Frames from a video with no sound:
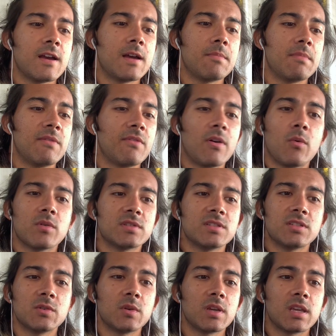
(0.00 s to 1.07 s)
If I wasn't
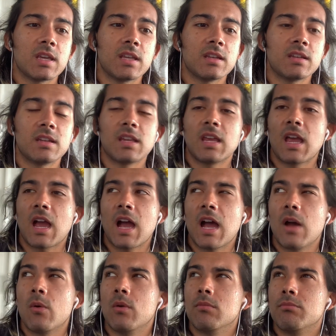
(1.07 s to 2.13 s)
doing it, I
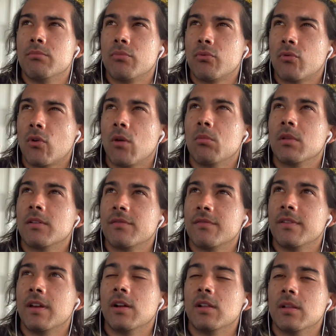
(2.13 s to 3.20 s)
would probably
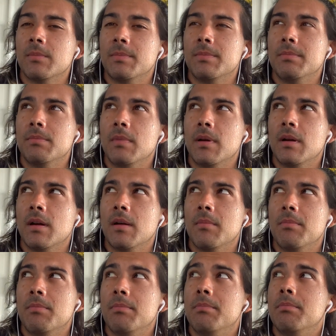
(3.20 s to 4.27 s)
feel a
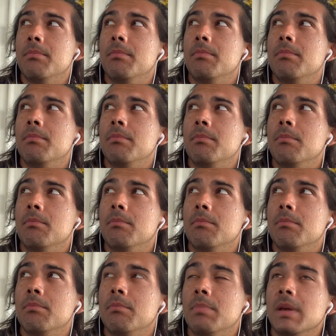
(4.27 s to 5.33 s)

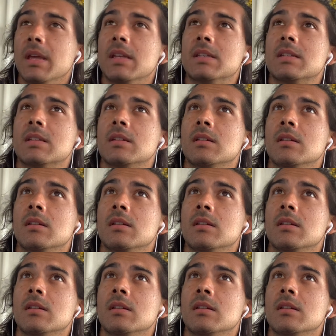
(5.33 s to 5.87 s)
bit